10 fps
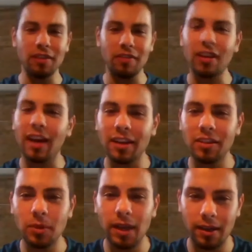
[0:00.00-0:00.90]
if you like
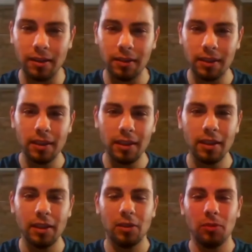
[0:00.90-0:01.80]
as well.
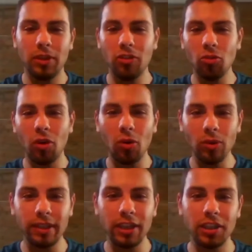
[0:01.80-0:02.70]
We can do a whole
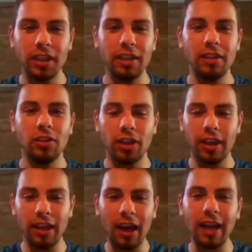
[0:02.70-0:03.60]
session. You
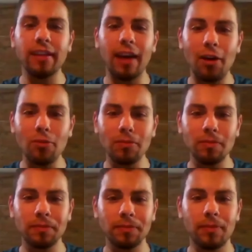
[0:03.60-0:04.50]
can lie down
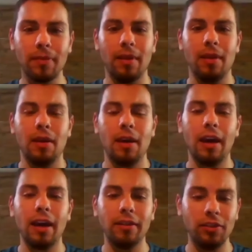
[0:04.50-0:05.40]

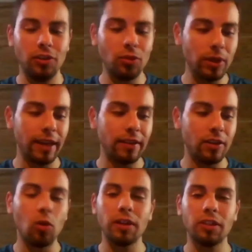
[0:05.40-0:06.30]
and you will get the
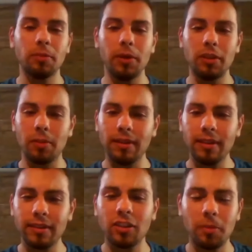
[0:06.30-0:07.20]
whole experience. But
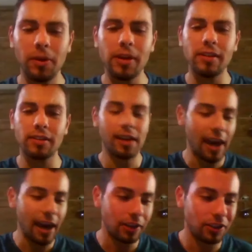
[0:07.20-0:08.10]
this experience
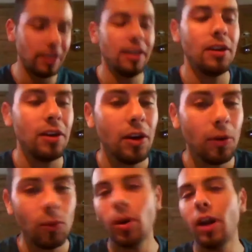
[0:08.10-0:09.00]
actually
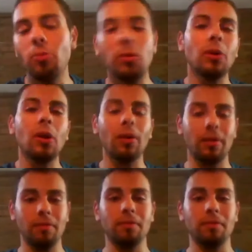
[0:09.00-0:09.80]
will help you a lot.